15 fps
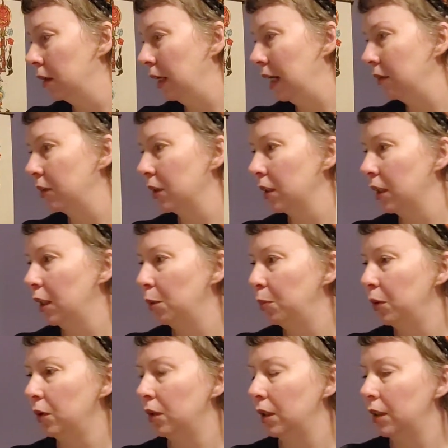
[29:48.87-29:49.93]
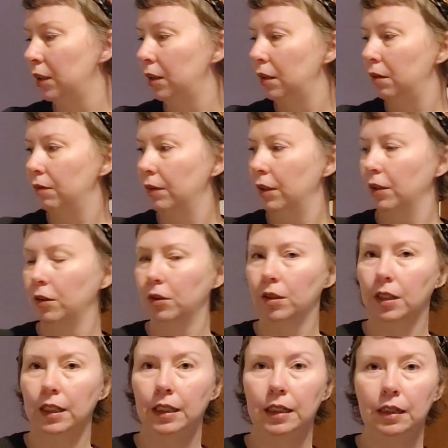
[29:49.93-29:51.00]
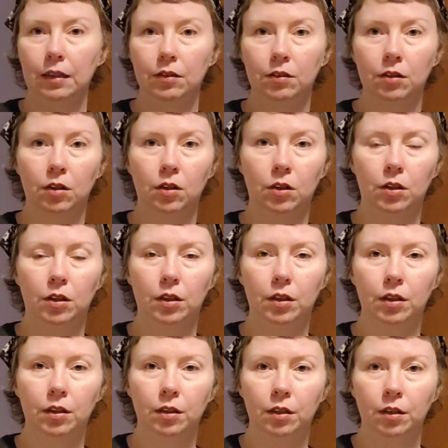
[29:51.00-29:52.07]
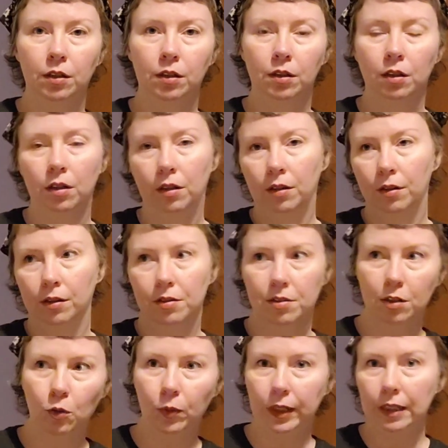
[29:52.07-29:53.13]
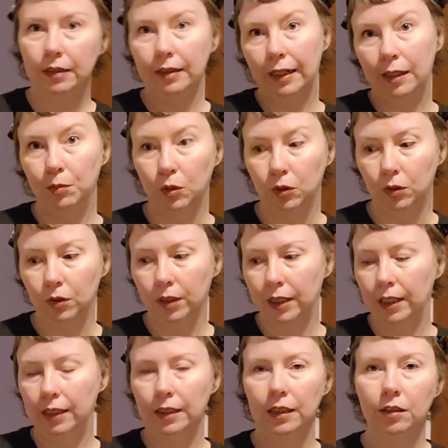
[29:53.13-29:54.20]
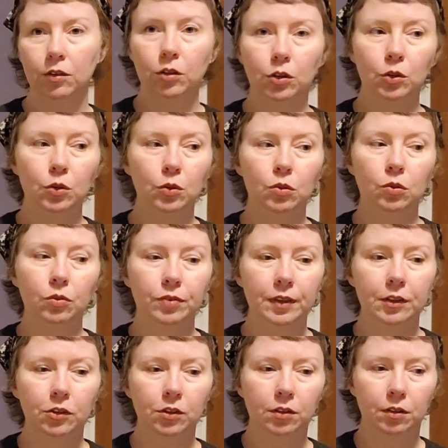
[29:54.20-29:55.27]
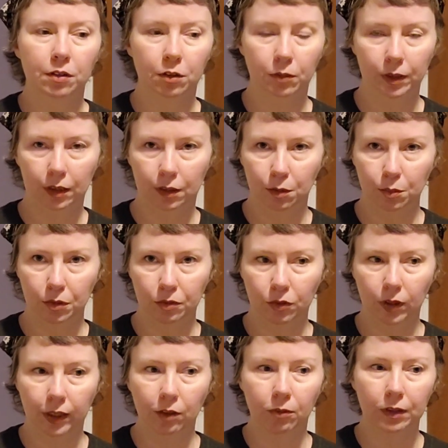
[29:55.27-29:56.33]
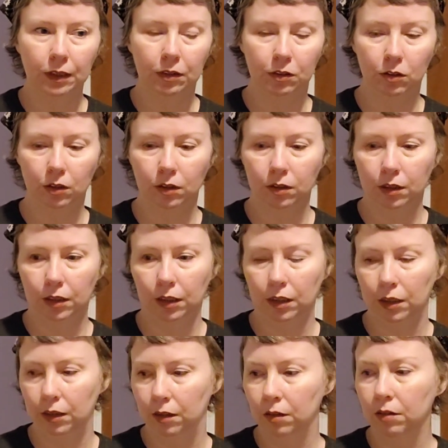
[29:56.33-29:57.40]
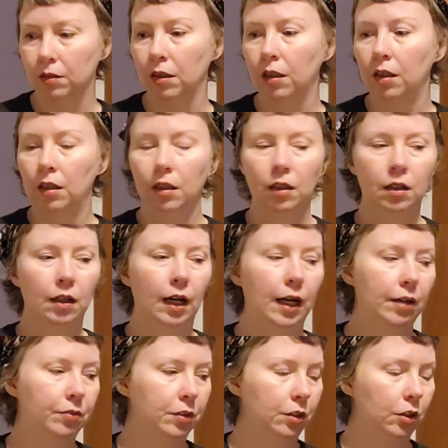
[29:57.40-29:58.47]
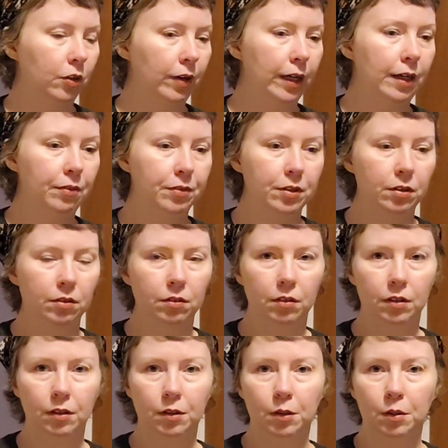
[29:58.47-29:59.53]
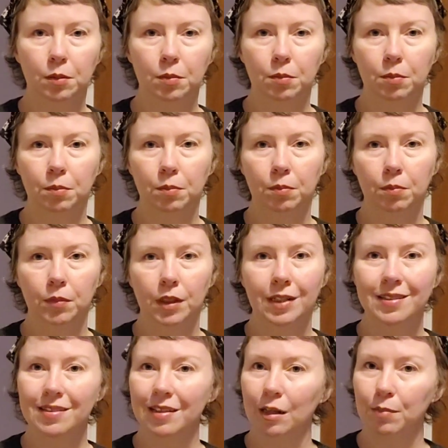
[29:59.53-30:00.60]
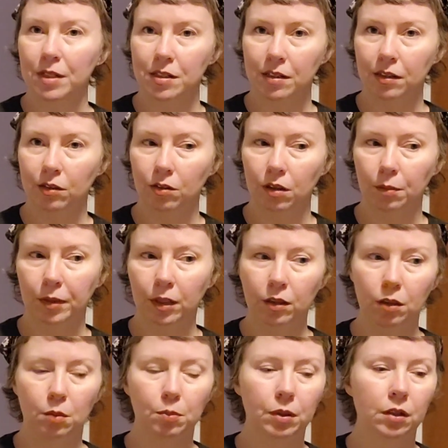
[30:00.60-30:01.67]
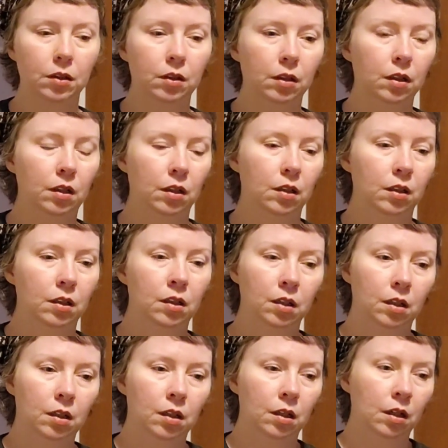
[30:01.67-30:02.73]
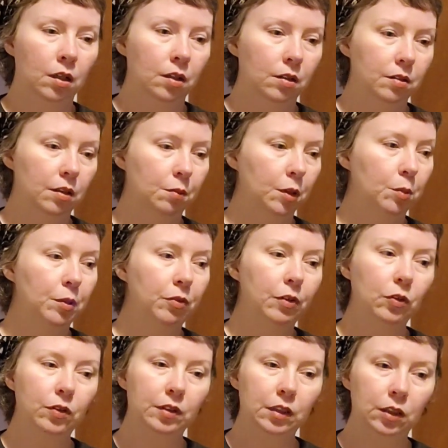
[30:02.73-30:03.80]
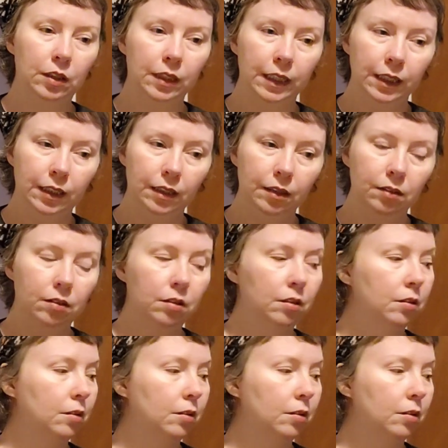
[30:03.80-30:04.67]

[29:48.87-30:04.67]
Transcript: have a couple of other things on the sewing table that I need to finish sewing up before I can really start any of this. I have the craft consignment sale coming up, so I'm going to be focusing on that.